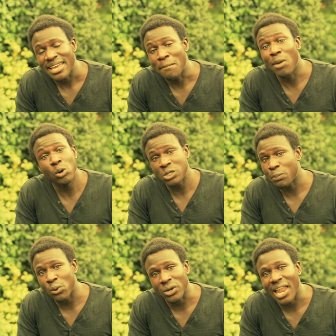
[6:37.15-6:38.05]

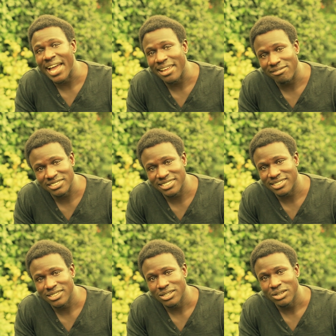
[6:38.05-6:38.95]
multiple
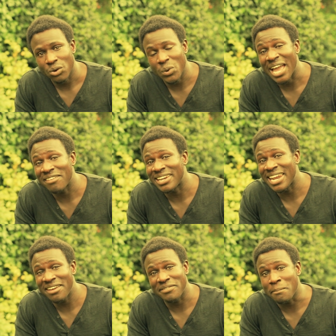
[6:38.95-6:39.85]
lives. We have
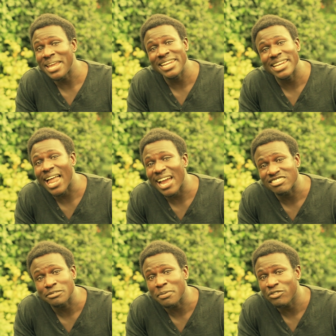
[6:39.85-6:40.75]
lived many
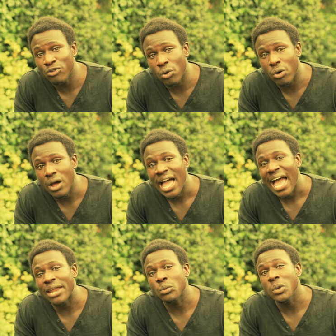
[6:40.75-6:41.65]
lives before
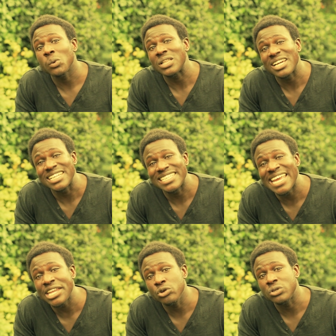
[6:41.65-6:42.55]
and we will
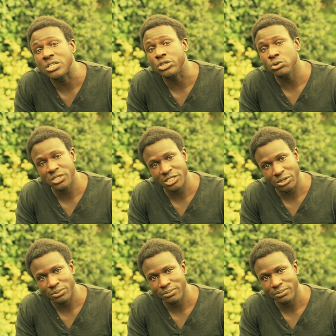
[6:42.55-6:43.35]
continue to do so.